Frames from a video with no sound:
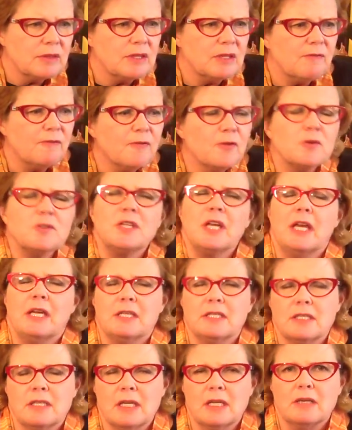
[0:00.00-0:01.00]
the first
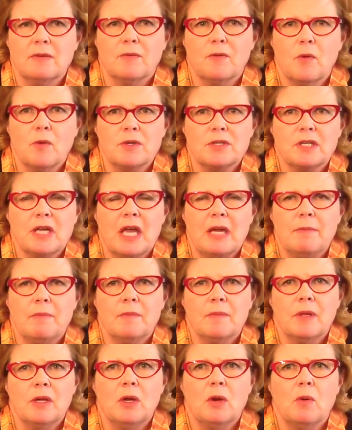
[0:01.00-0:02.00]
ACE that, of course, came
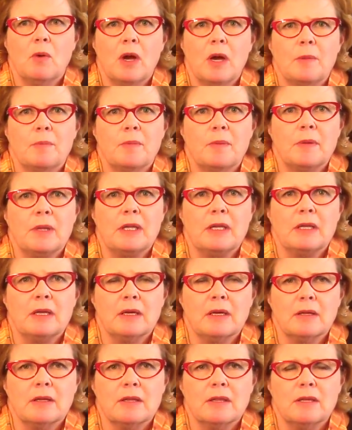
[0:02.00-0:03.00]
up in
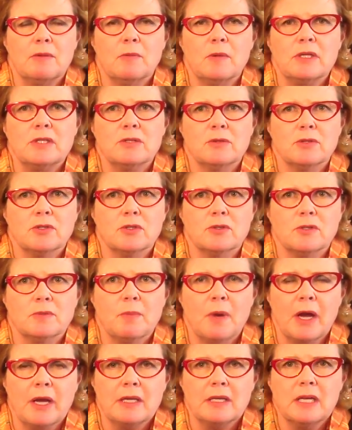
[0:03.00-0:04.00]
the researcher's
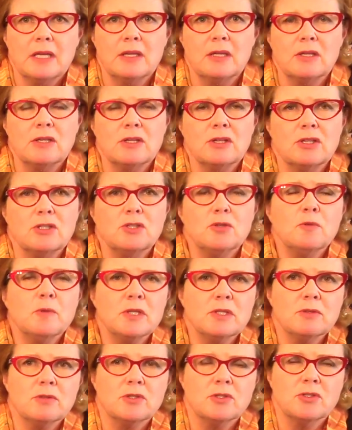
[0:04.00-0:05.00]
mind, and the two
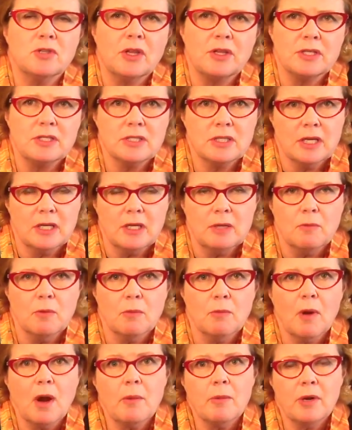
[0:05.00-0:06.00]
researchers on this study
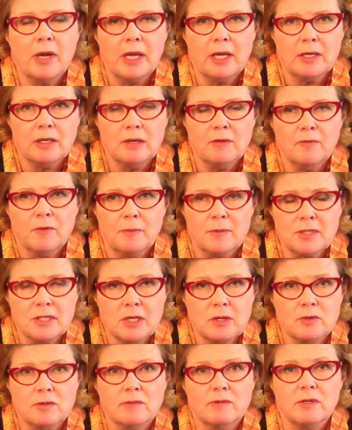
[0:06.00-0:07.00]
were Robert Anda from the
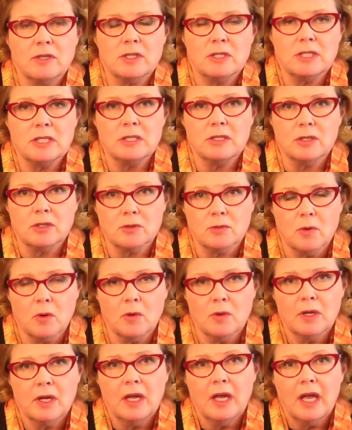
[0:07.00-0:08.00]
Centers for Disease
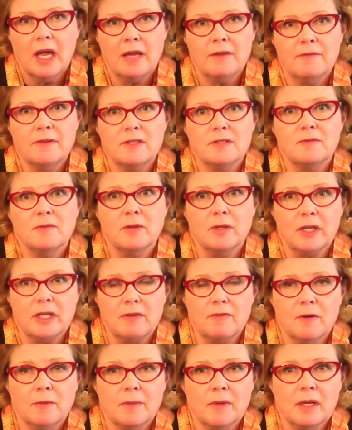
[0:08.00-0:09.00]
Control and Vince Felitti
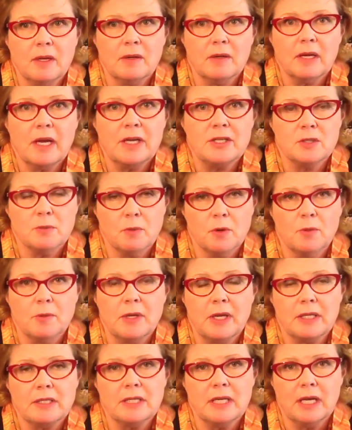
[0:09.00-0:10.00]
from the Kaiser
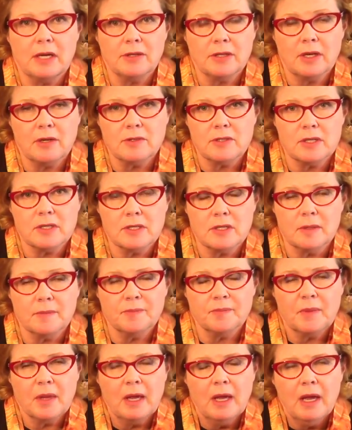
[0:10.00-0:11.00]
Permanente healthcare system.
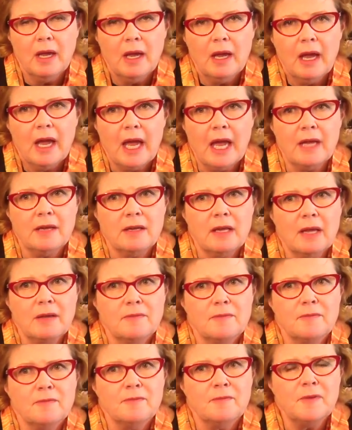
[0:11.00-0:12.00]

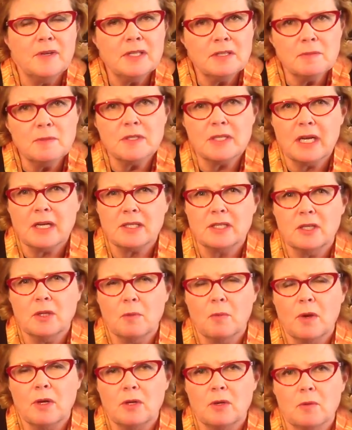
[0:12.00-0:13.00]
And Vince was actually
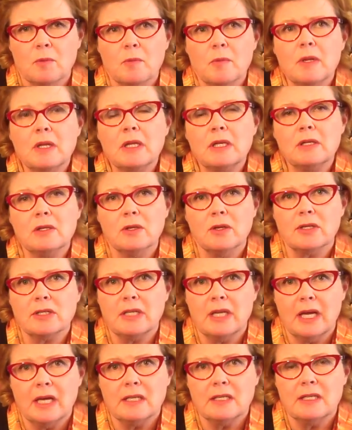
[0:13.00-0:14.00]
the one who really
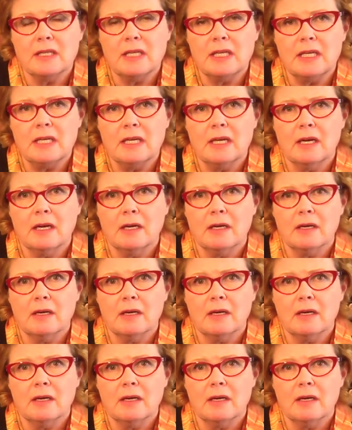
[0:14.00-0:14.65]
looked at the